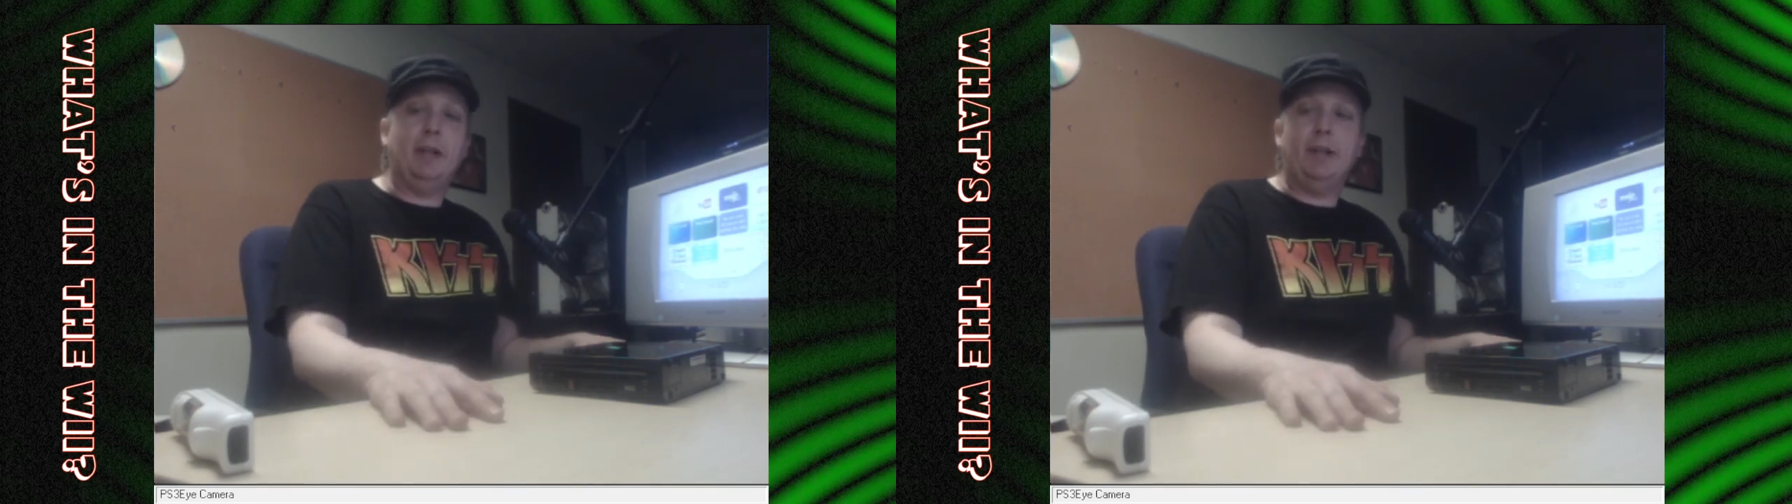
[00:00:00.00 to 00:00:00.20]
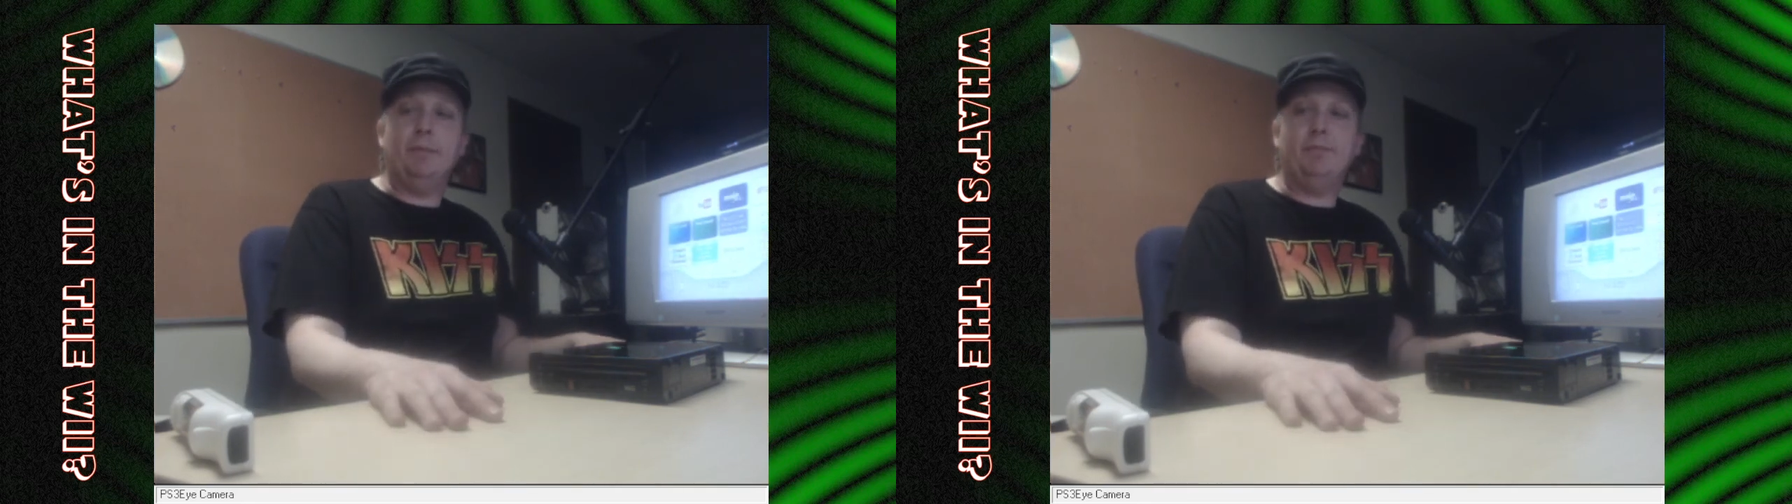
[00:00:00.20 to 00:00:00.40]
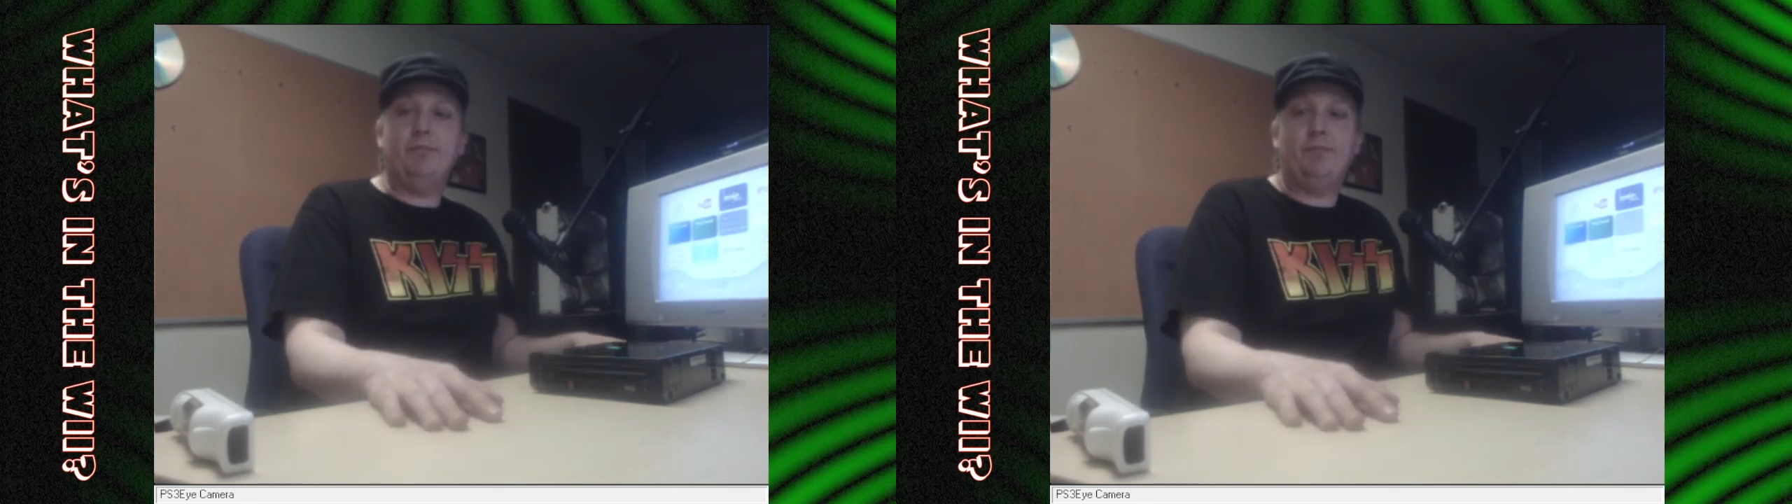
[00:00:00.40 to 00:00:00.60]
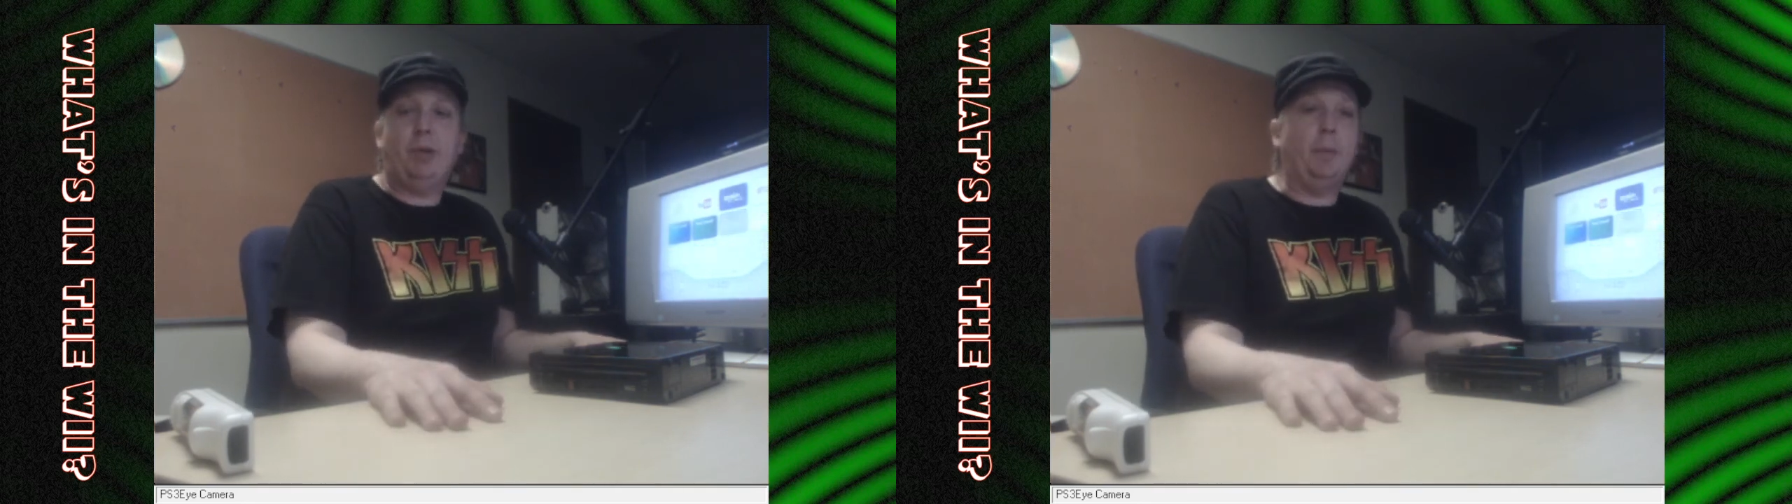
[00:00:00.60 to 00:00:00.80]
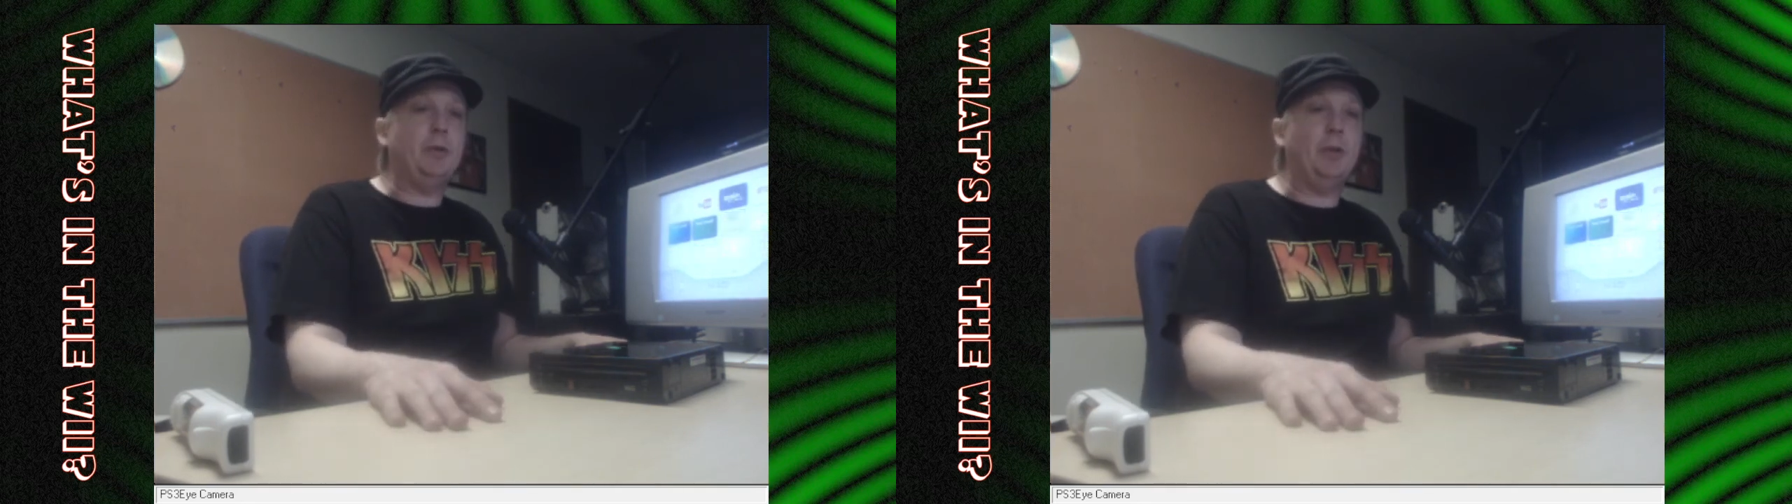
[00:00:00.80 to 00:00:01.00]
um,
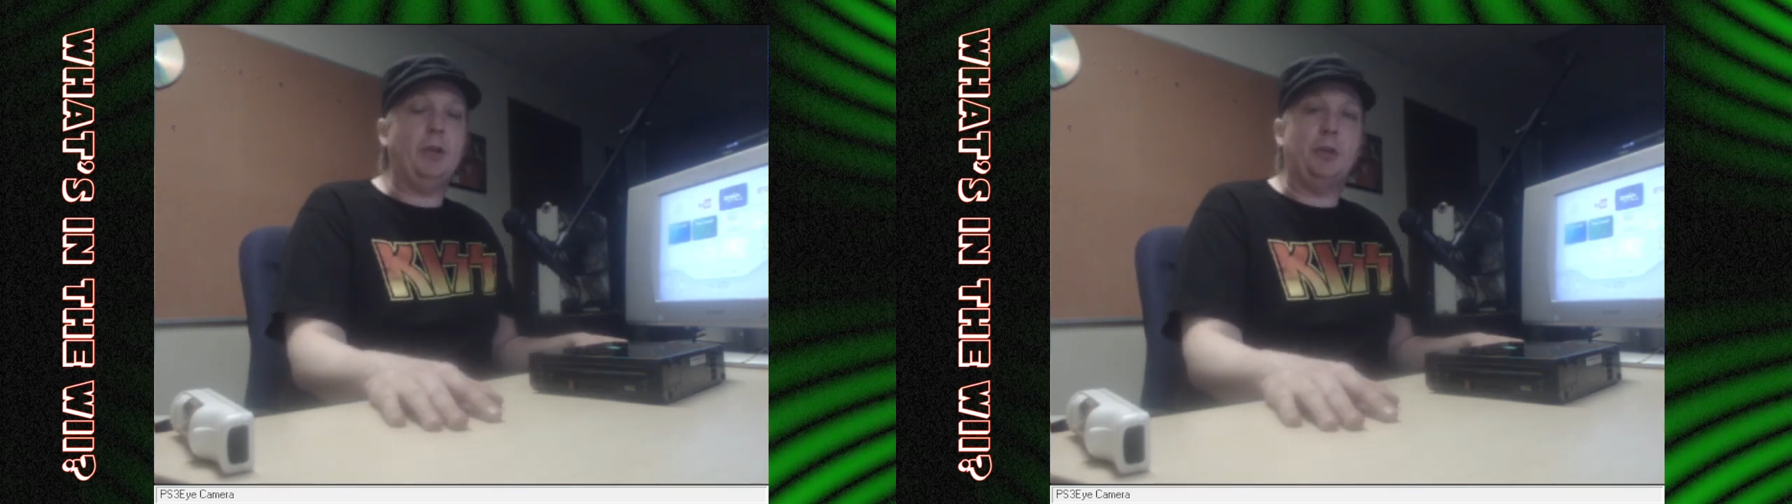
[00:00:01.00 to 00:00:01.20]
probably soon.